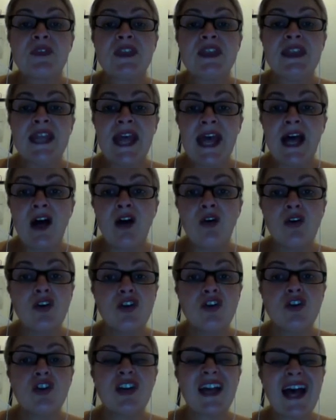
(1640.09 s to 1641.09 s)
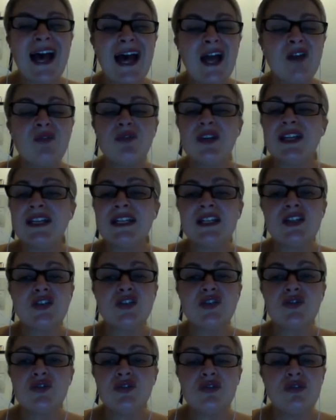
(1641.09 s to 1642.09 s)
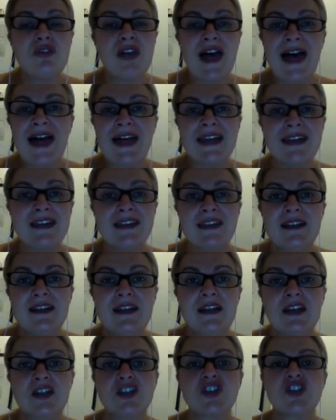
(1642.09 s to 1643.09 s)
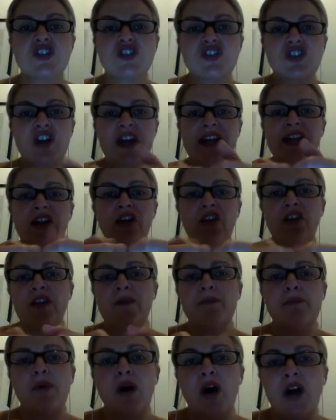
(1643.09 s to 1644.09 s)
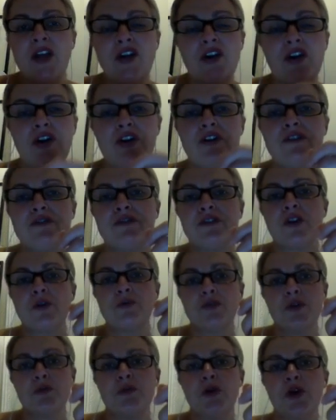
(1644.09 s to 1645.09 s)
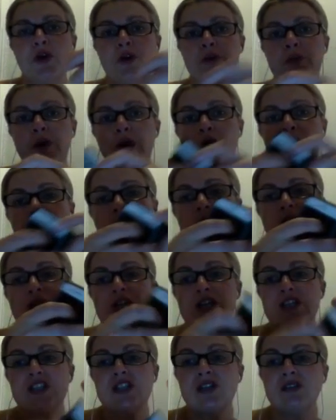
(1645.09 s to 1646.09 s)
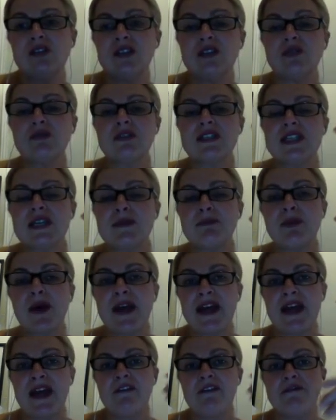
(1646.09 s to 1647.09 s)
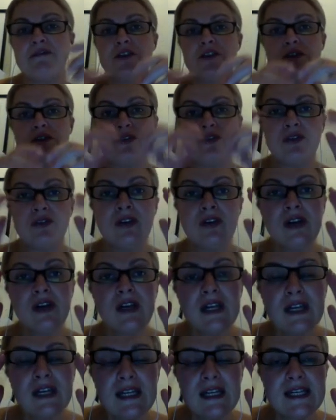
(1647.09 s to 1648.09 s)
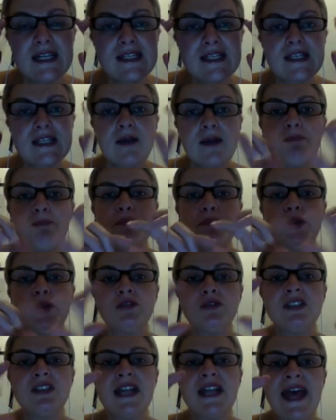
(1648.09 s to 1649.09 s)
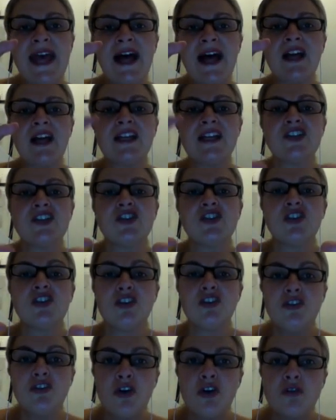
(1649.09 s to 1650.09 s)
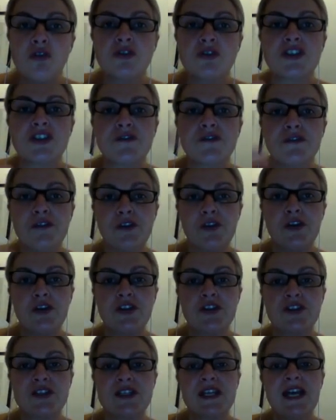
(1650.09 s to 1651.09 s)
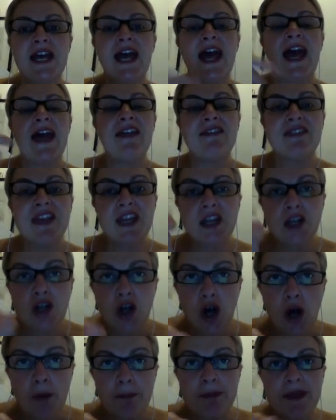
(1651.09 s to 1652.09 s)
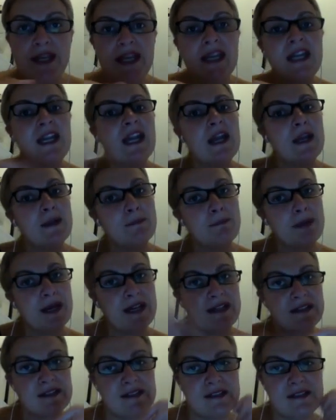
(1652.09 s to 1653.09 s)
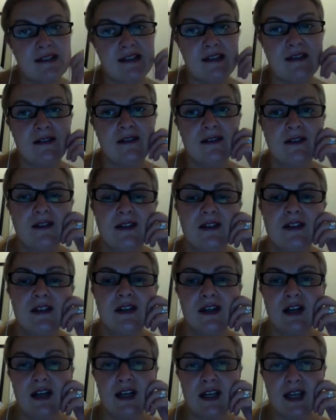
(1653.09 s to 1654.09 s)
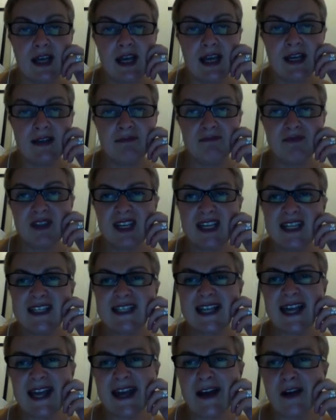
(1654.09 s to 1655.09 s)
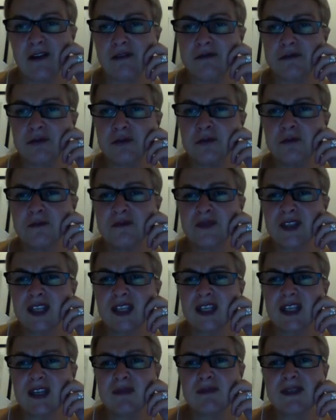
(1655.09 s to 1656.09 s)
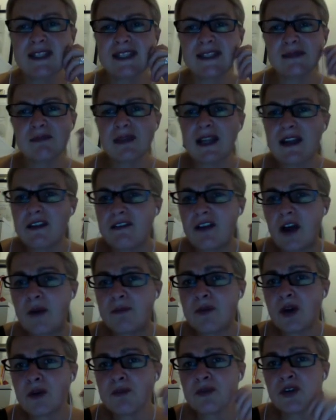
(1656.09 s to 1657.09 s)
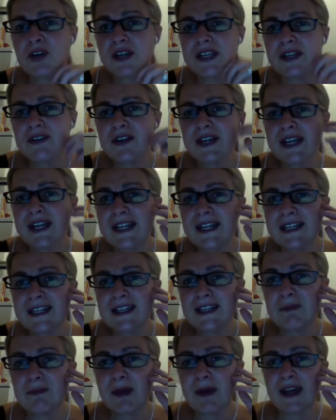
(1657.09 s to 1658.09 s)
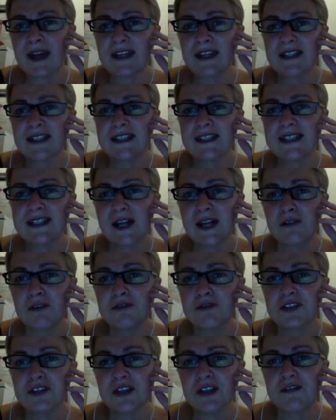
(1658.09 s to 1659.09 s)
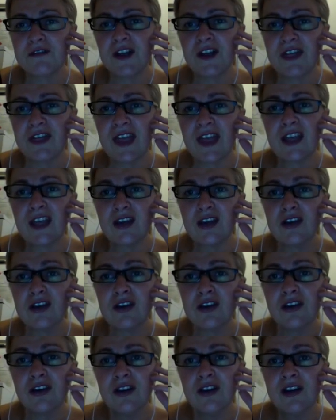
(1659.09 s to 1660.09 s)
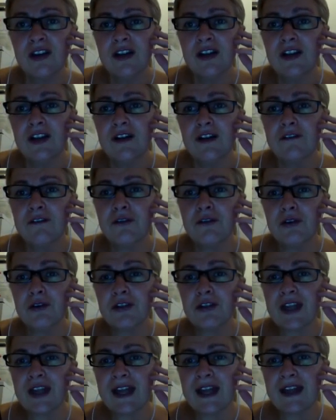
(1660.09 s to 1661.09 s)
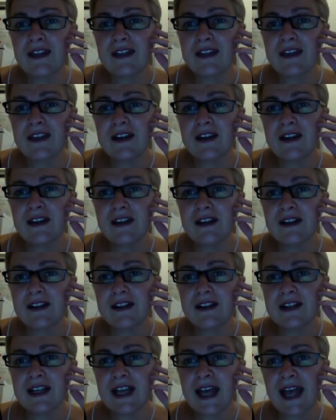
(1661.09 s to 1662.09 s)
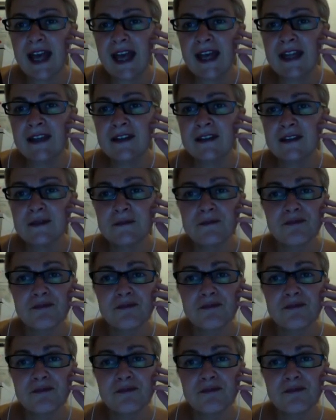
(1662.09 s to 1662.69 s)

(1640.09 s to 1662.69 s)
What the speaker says: Now, you can't really do that straight on the bio from your mobile. So a little tip I have for you is build it out into your notes first and then copy it and paste it. Okay? Is that helpful? Give me some love. I'm not hearing anything back. Is this helpful so far? Thank you for the hand.